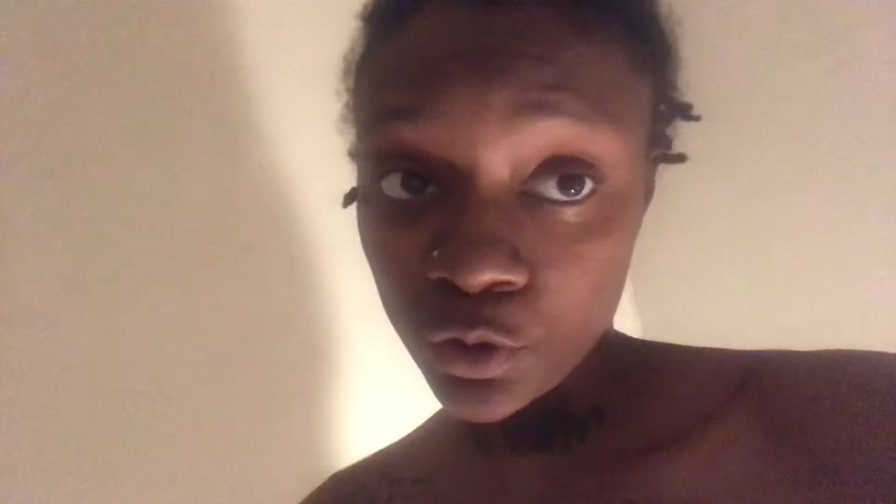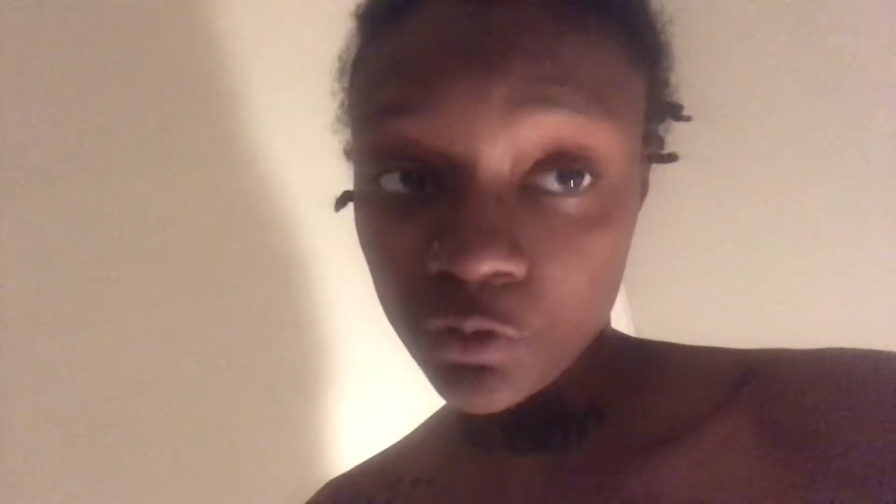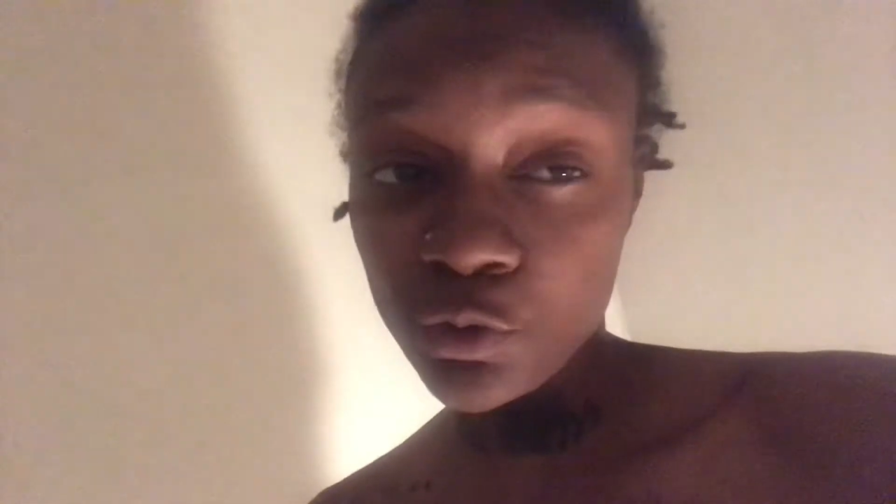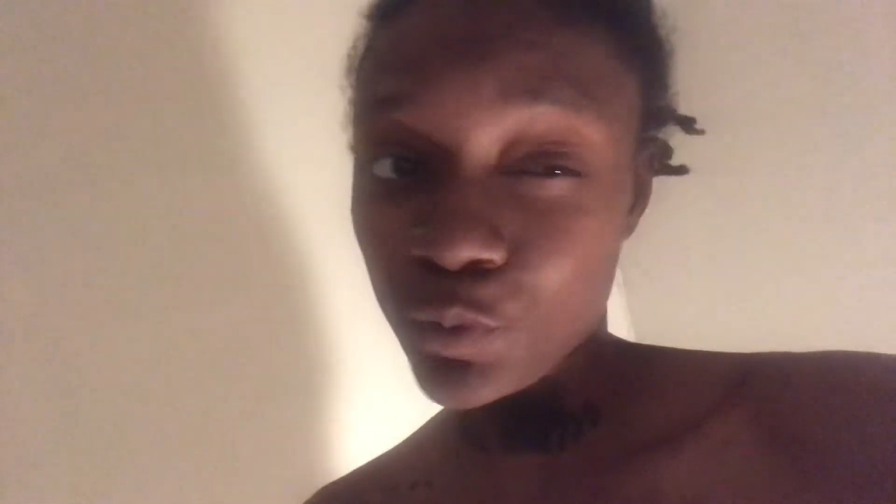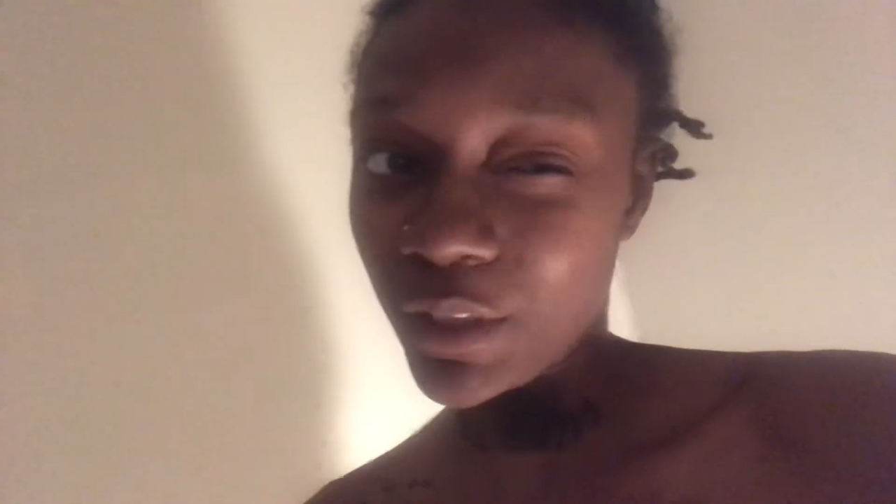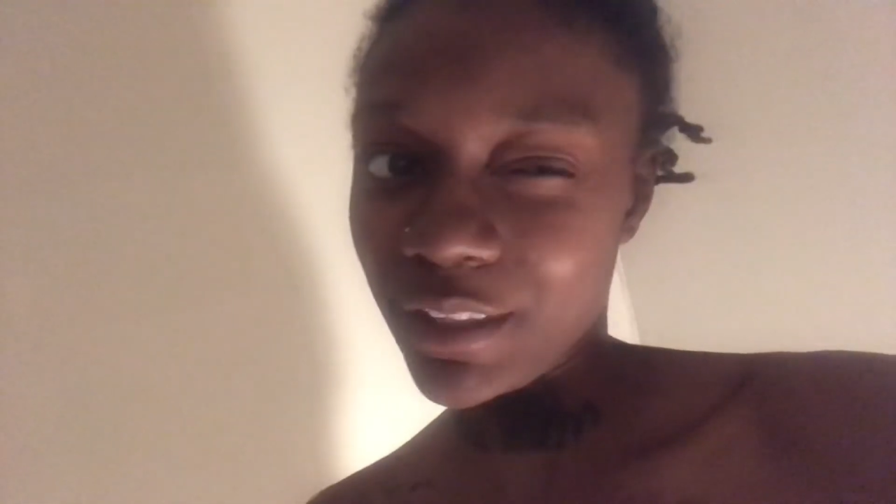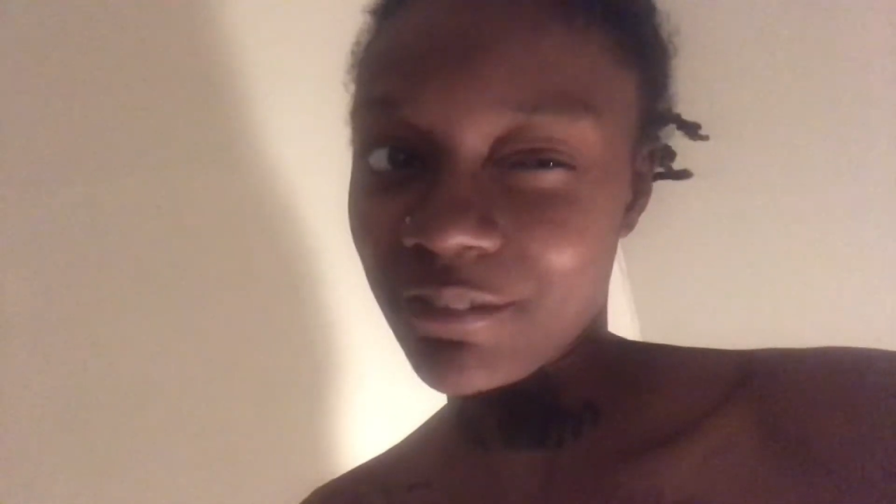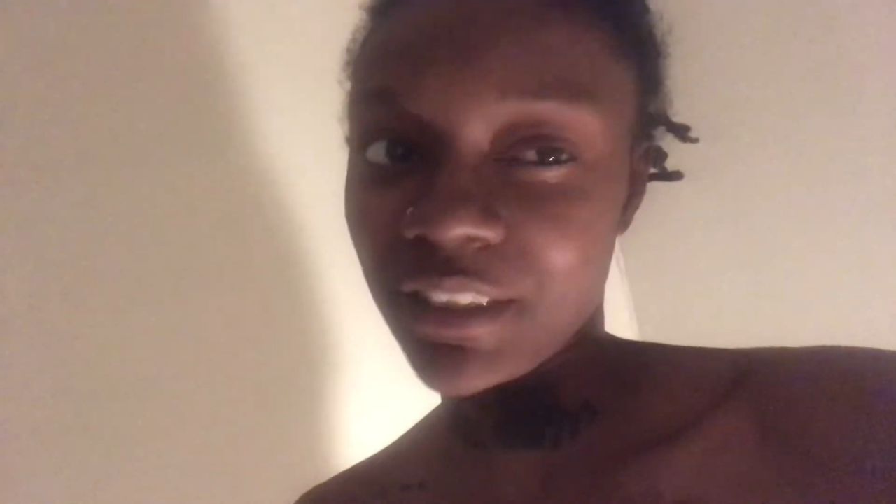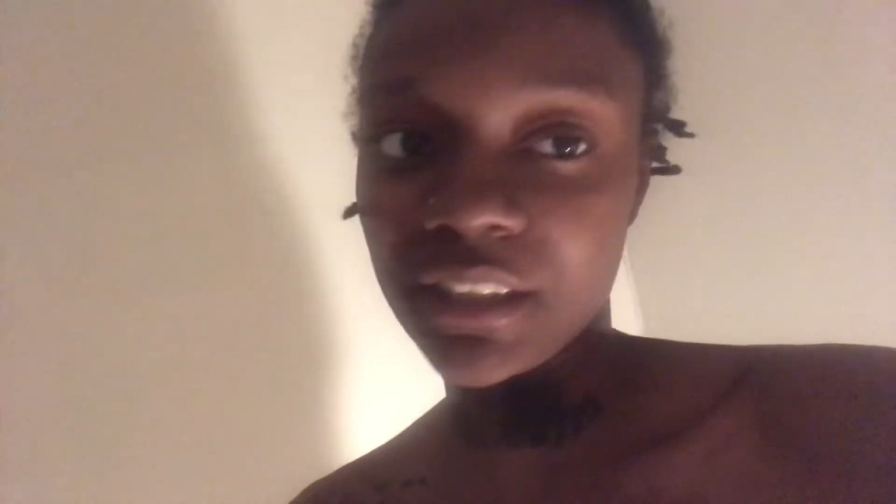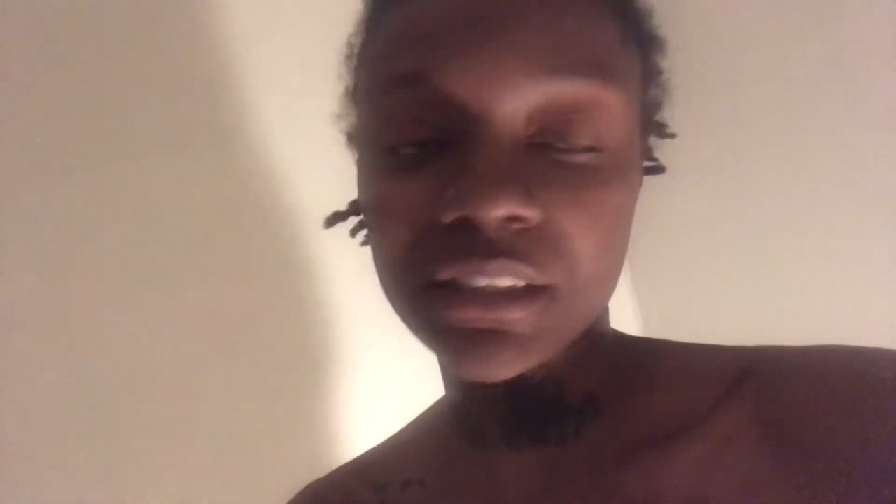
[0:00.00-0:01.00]
if you want to
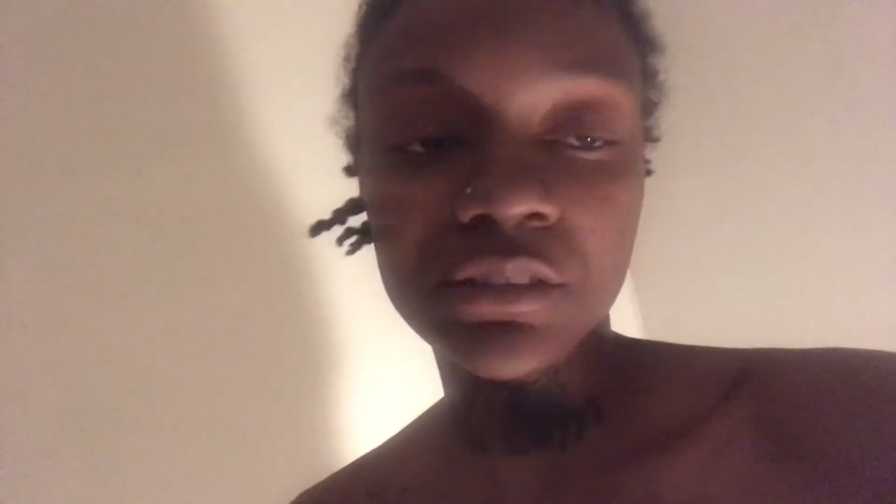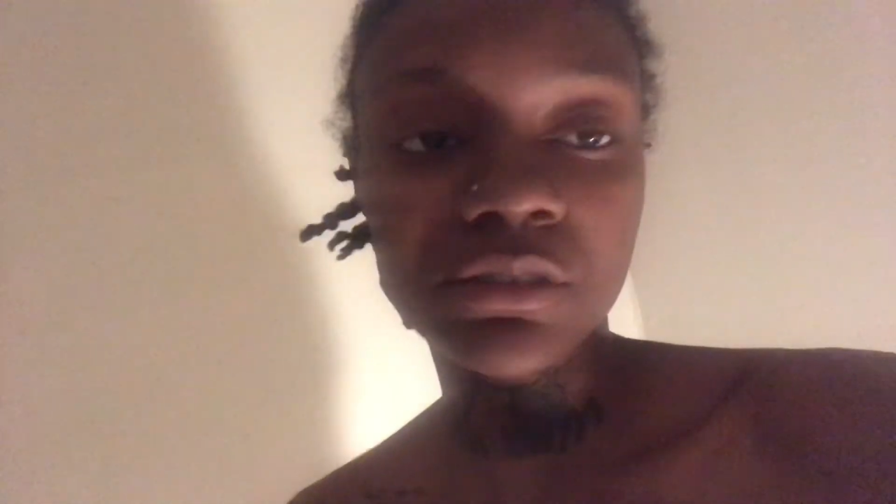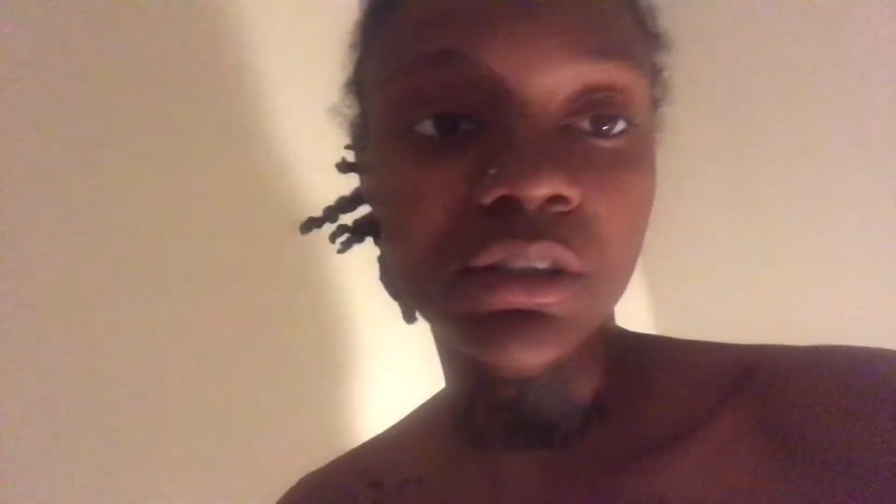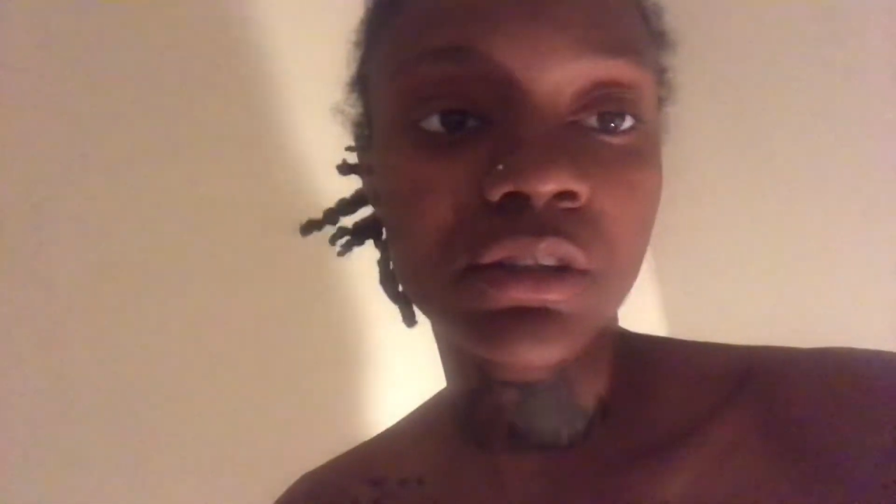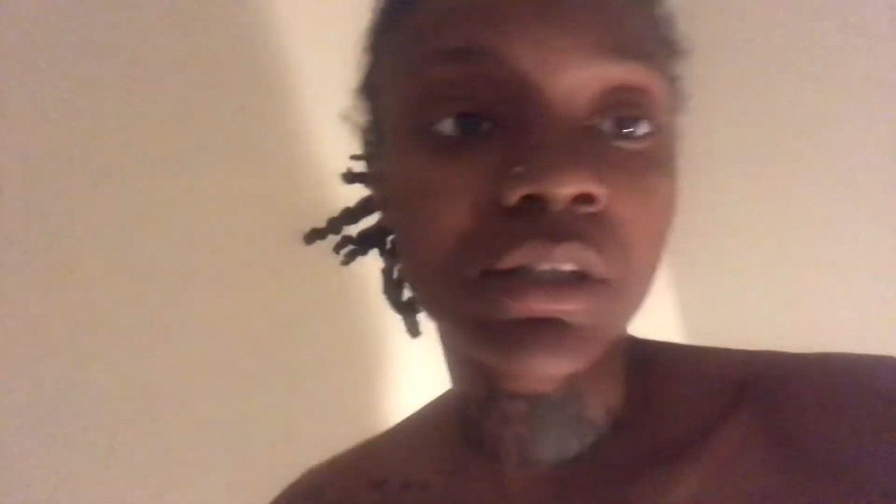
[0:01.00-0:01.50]
invest, you know.